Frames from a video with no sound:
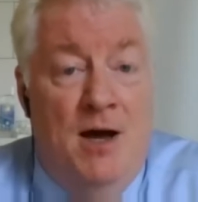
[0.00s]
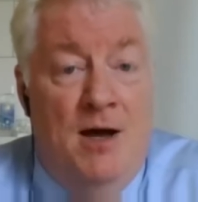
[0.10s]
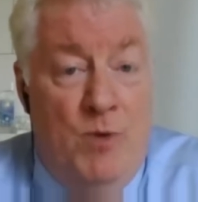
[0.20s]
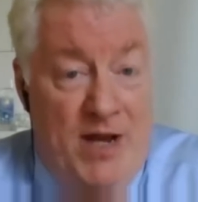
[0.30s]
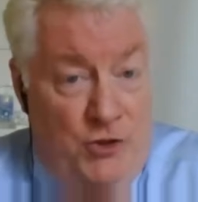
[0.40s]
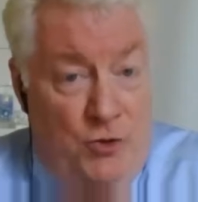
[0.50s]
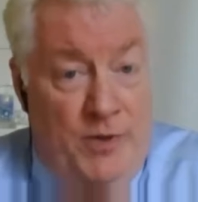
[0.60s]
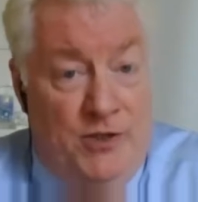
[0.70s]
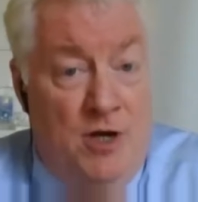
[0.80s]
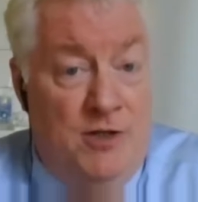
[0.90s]
We had 2
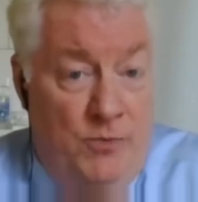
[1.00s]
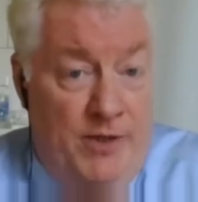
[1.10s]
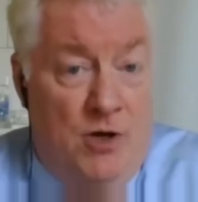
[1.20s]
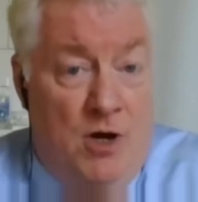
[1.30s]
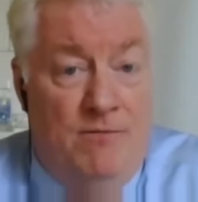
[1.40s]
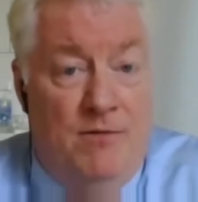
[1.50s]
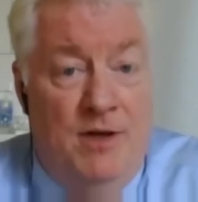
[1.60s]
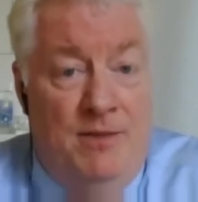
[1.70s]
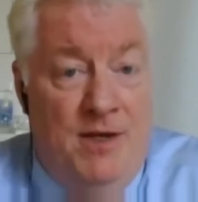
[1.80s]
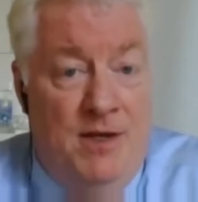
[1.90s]
weeks on, 2 weeks off.
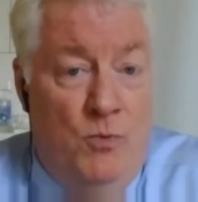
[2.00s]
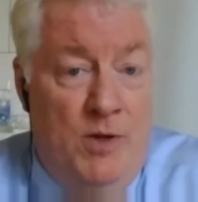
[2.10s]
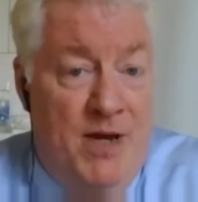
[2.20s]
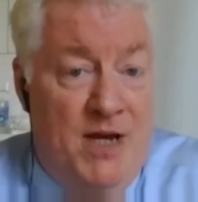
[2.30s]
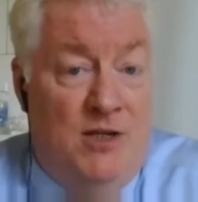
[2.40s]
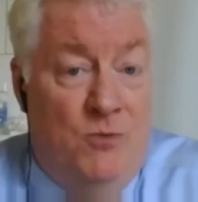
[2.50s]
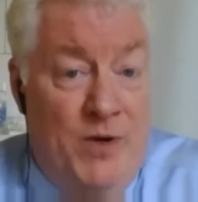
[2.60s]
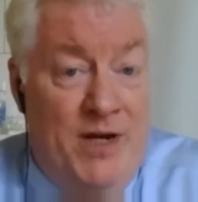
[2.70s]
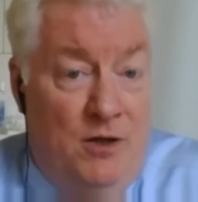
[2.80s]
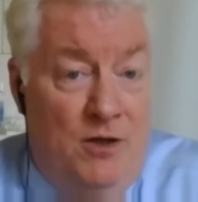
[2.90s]
And then we basically
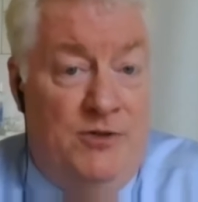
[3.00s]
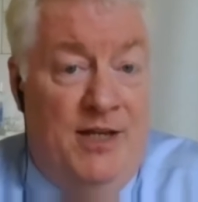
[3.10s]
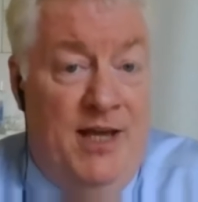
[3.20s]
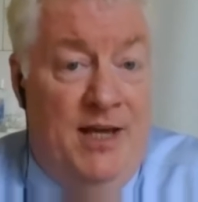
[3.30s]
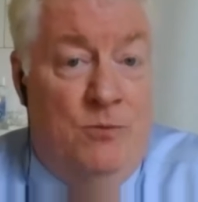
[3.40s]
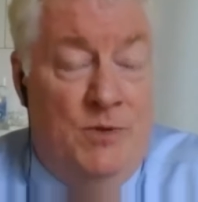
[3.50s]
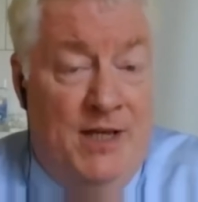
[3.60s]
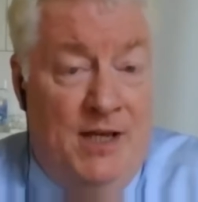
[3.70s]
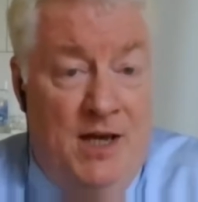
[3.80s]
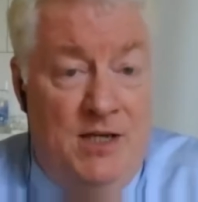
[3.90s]
reclosed again when the
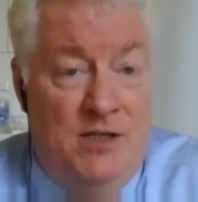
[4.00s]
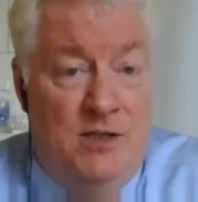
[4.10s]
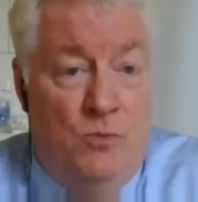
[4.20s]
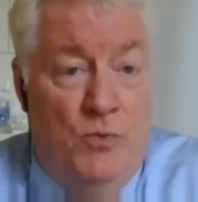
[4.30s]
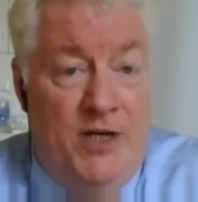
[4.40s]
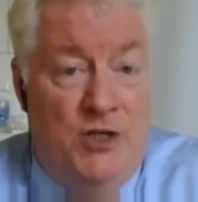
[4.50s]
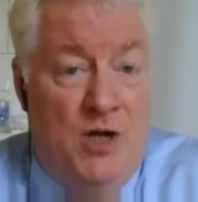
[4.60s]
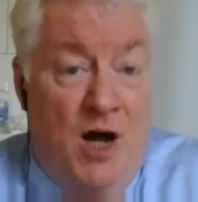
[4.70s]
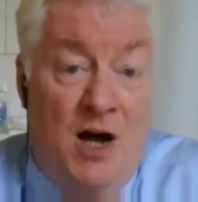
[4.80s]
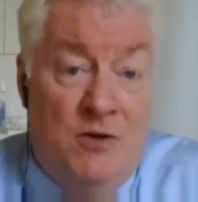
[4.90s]
cases reached
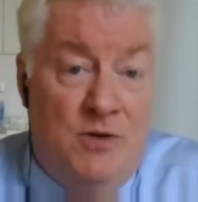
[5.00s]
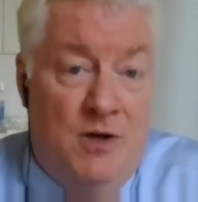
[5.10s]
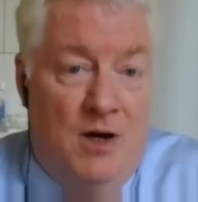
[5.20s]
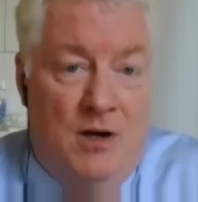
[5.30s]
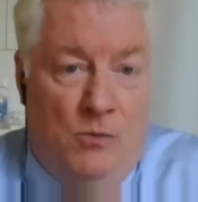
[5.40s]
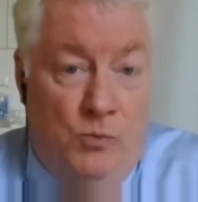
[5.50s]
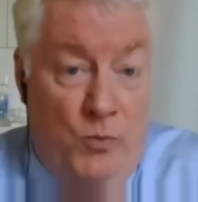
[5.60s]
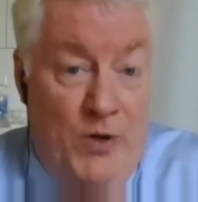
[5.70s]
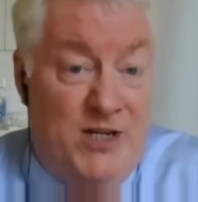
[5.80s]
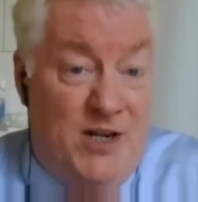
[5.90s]

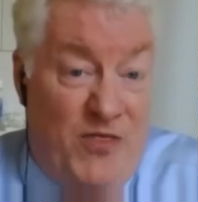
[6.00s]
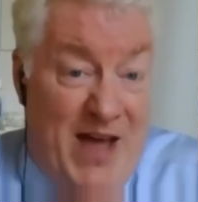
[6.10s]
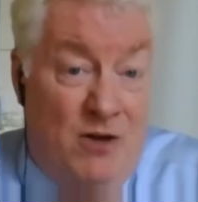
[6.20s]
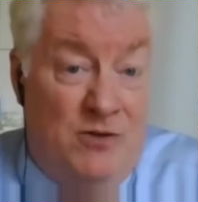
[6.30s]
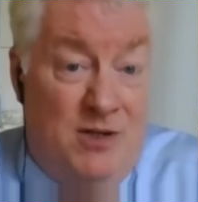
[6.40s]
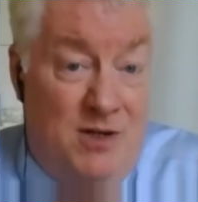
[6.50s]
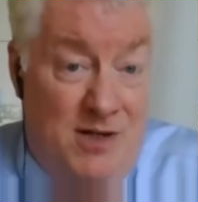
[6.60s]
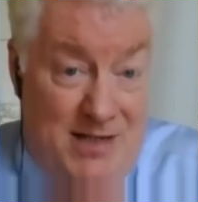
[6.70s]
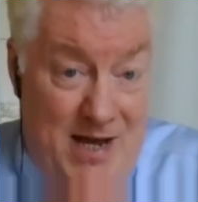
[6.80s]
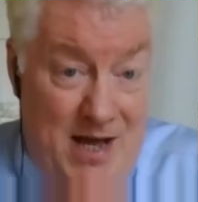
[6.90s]
1,000 a
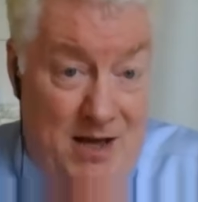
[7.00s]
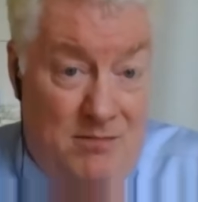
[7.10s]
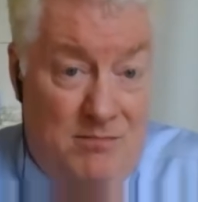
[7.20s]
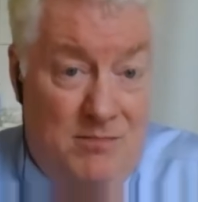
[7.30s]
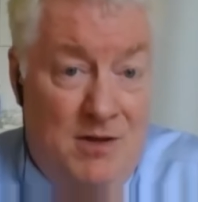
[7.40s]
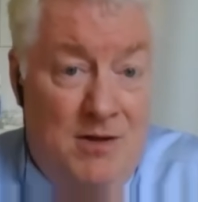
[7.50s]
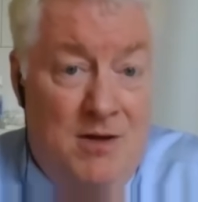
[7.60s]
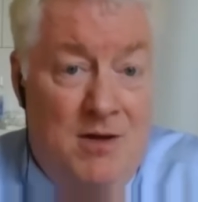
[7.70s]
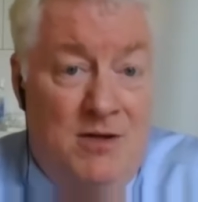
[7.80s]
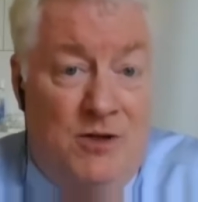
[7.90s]
day.
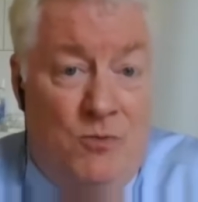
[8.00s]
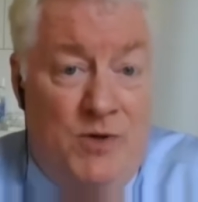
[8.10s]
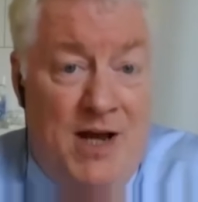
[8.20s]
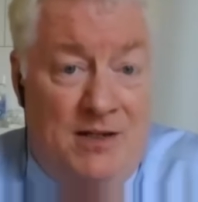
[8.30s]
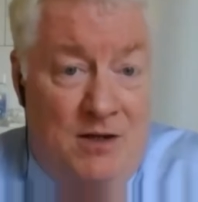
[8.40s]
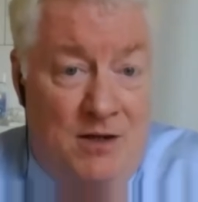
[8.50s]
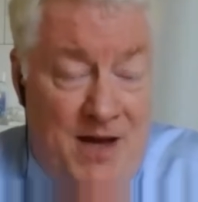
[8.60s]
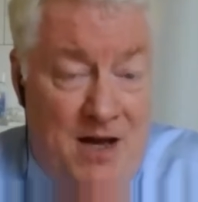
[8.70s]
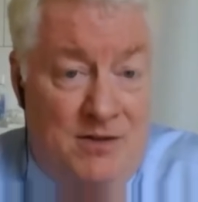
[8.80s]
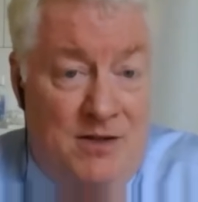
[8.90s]
Yeah. So when we got to
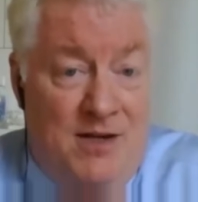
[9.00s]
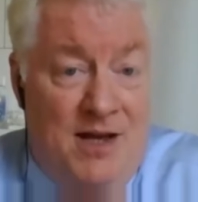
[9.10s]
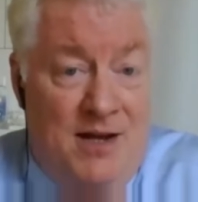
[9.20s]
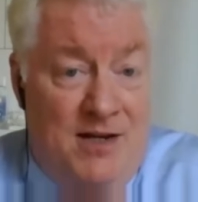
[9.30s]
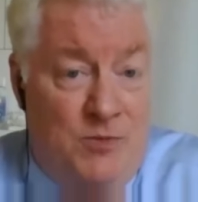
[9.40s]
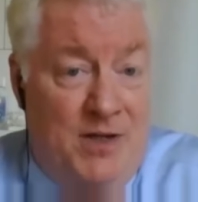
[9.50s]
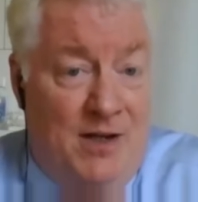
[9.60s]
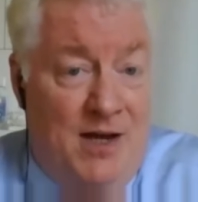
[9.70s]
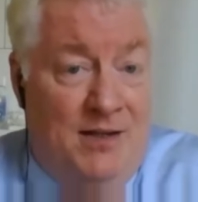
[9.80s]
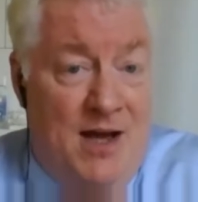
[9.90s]
1,000 a day, and it's been
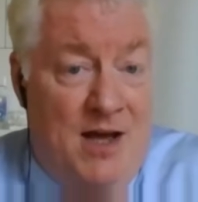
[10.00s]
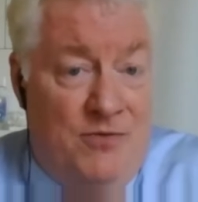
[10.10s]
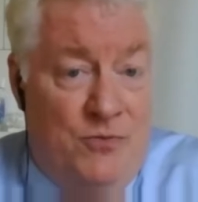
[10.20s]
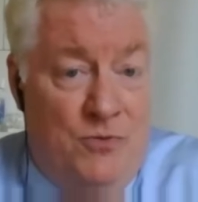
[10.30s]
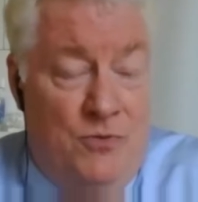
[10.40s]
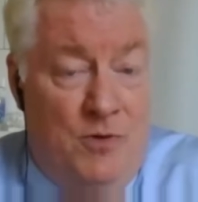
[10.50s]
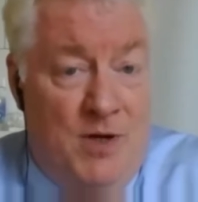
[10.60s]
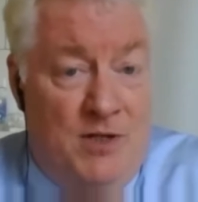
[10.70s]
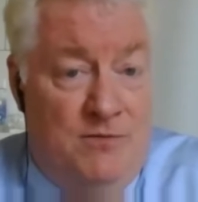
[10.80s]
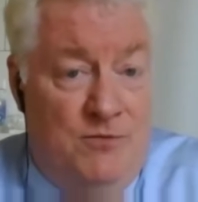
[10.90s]
like that through the
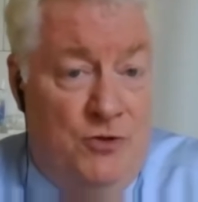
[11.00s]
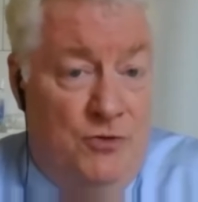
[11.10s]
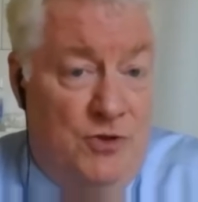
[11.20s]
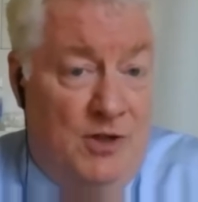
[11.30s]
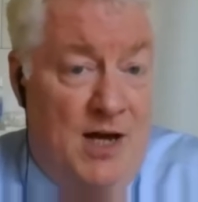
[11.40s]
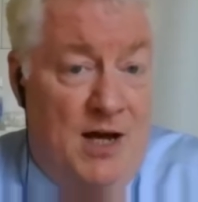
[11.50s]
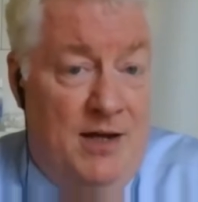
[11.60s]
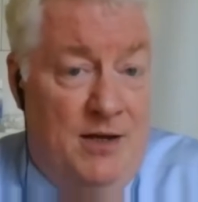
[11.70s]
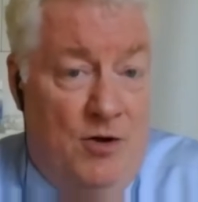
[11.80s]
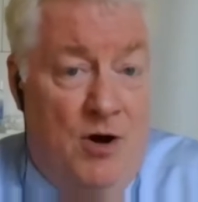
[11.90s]
months of June, July,
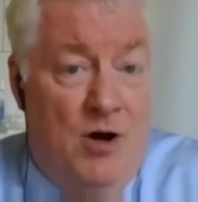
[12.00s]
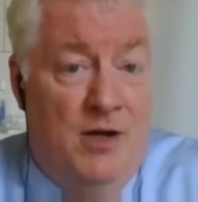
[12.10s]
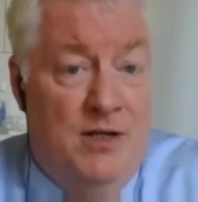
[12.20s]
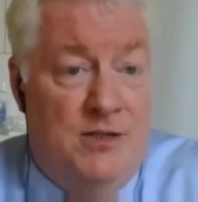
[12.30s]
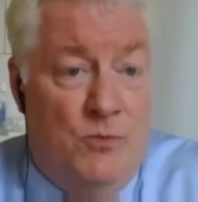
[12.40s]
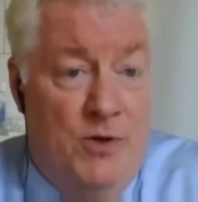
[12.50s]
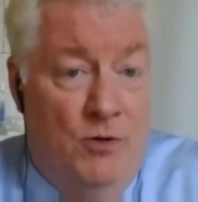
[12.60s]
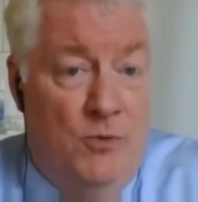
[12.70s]
and August, we only